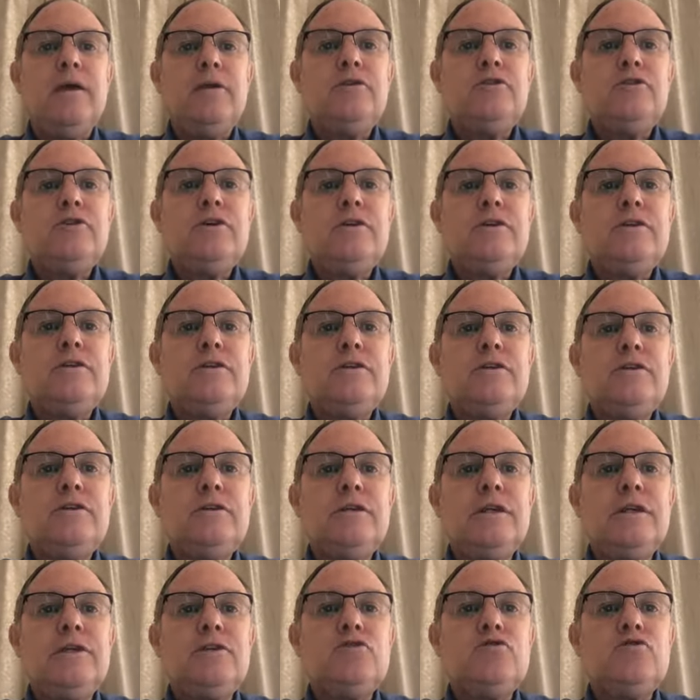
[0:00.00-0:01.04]
Jesus
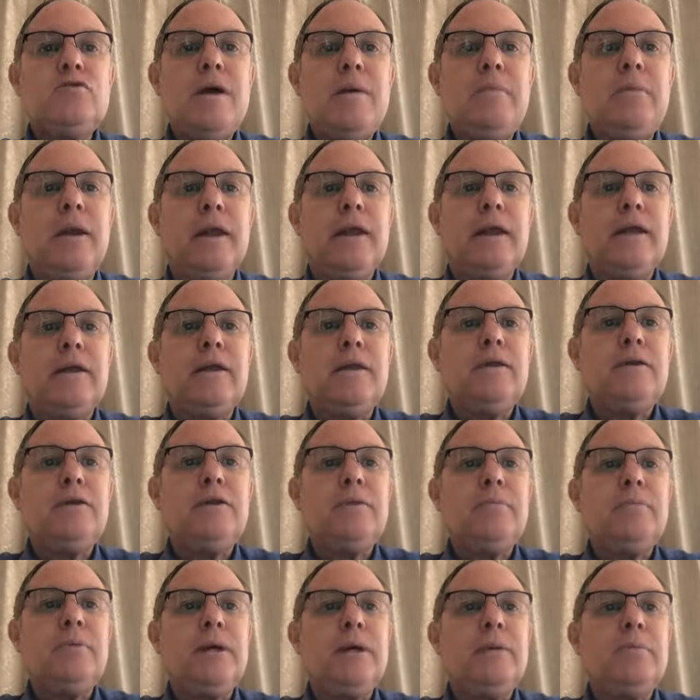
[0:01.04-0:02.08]
is troubling
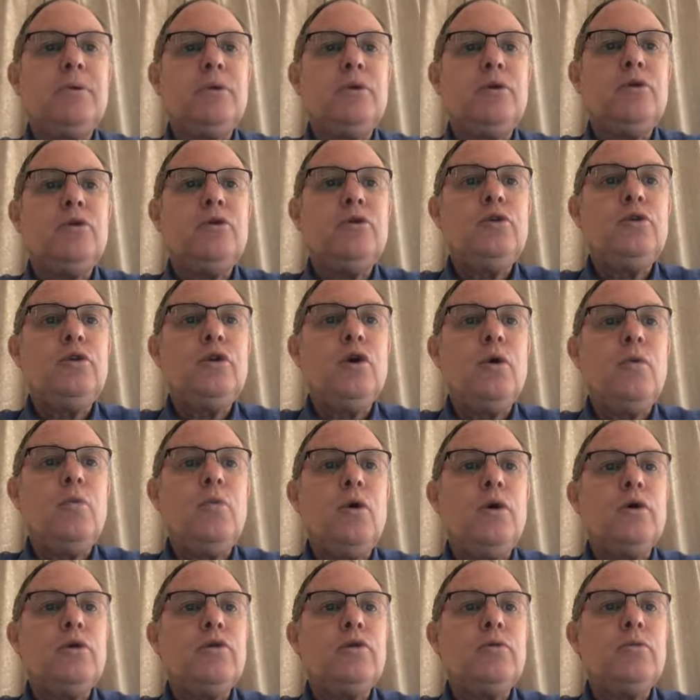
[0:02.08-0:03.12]
to people who do not
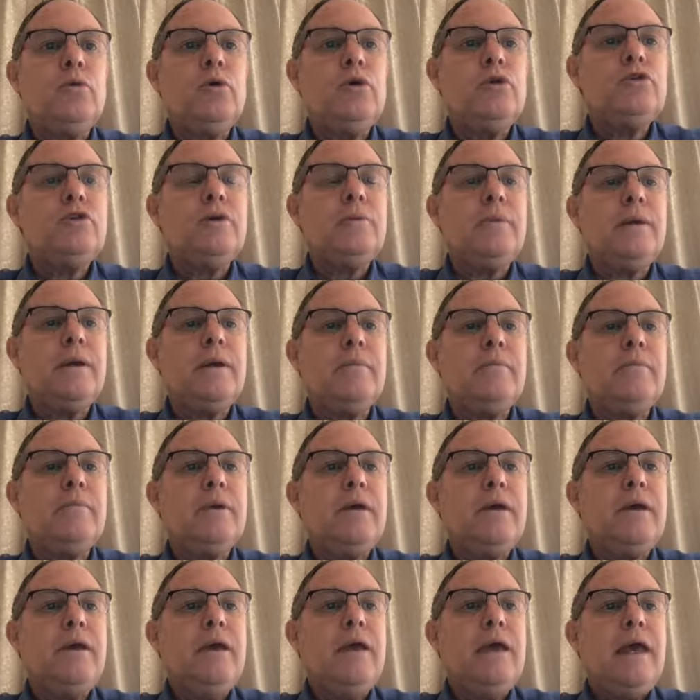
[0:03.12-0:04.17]
want to worship him,
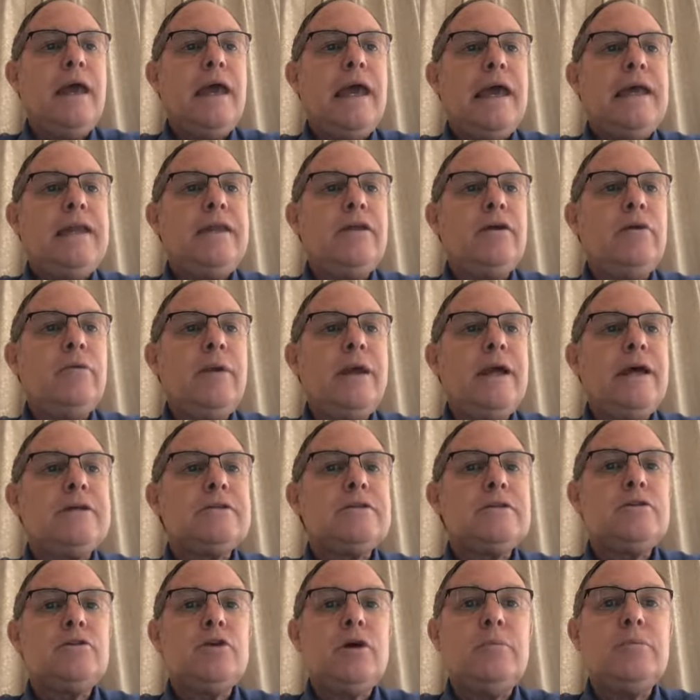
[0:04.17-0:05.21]
and he
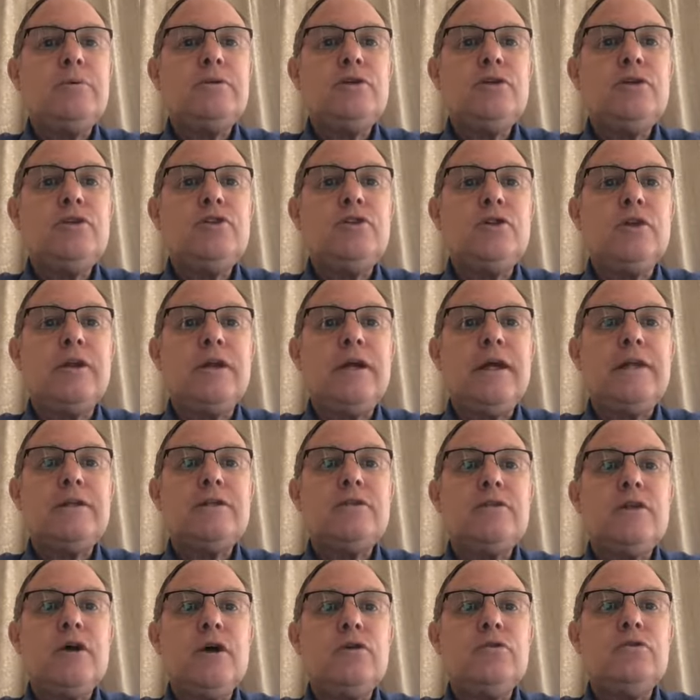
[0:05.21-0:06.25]
arouses opposition
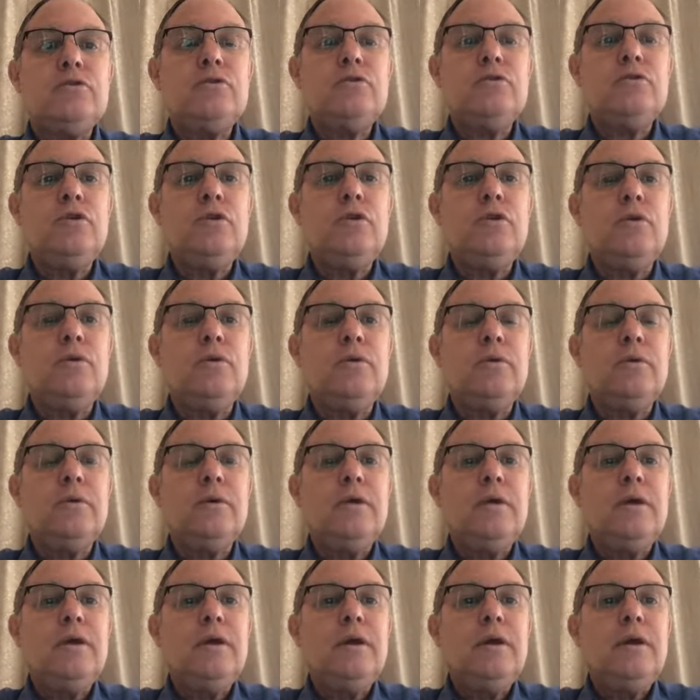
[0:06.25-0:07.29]
against those who do.
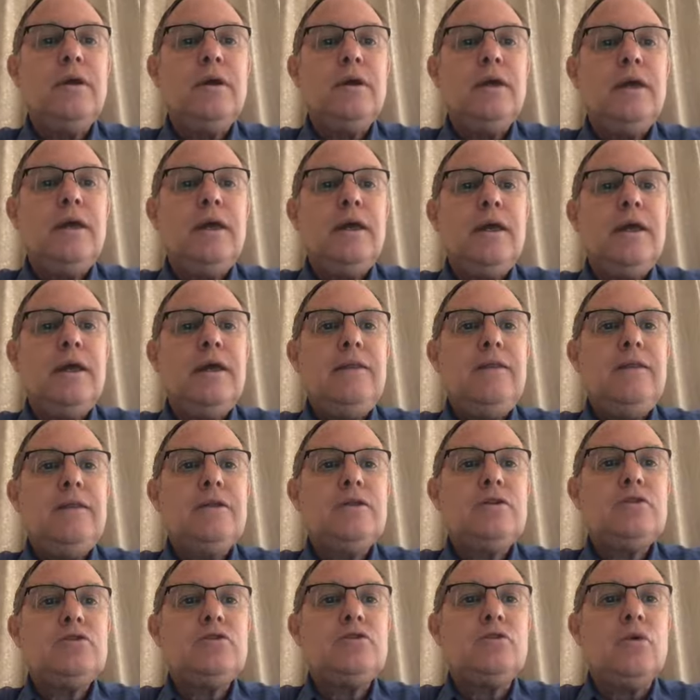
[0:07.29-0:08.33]
In
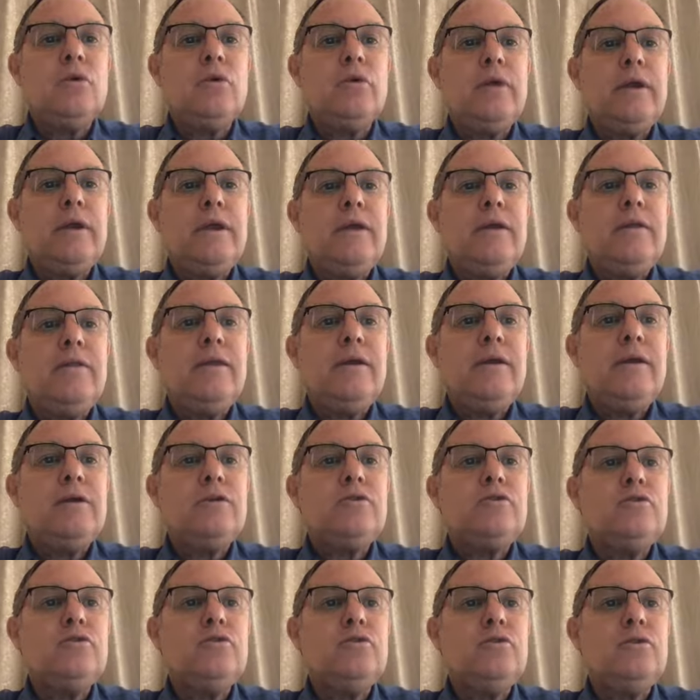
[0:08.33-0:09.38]
this story, there are
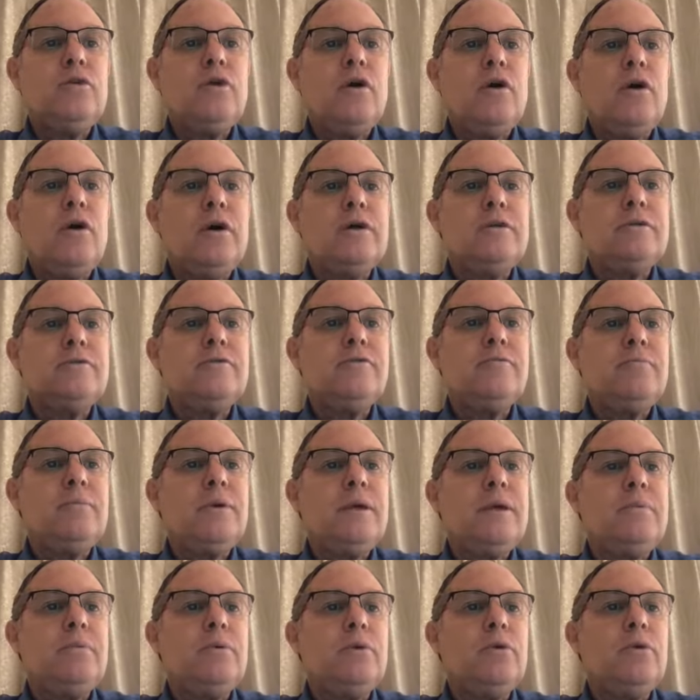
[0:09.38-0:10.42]
two kinds of
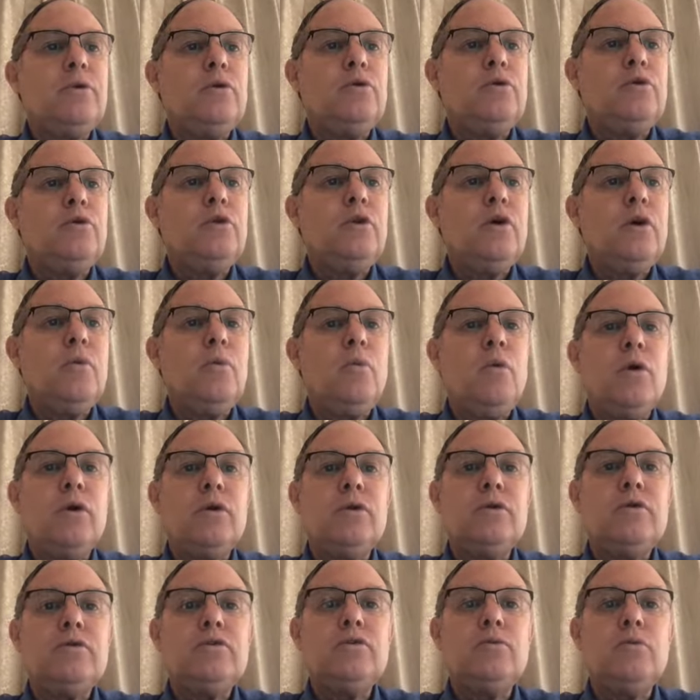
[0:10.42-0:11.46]
people who do not
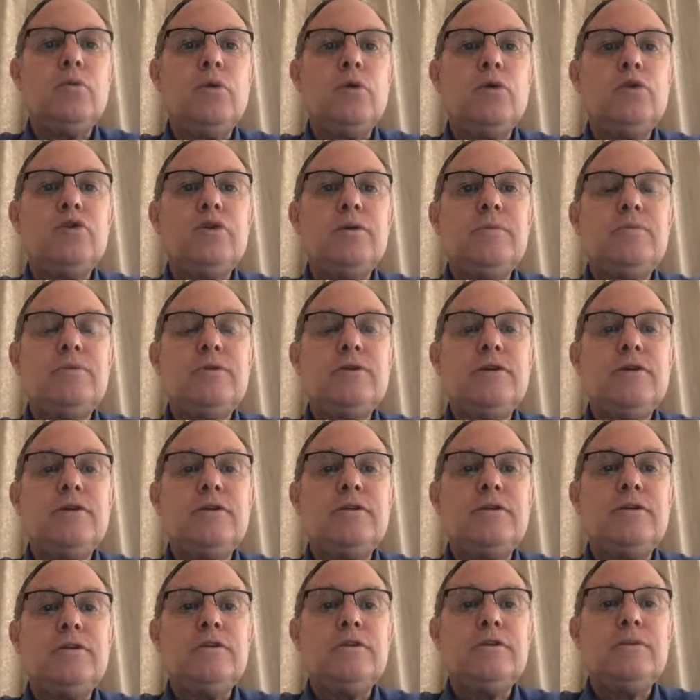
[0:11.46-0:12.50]
want to worship
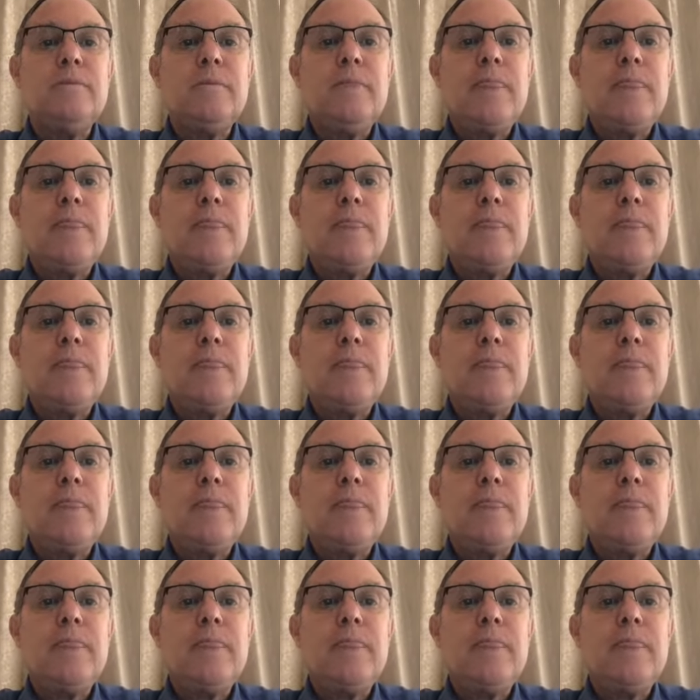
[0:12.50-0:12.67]
Jesus.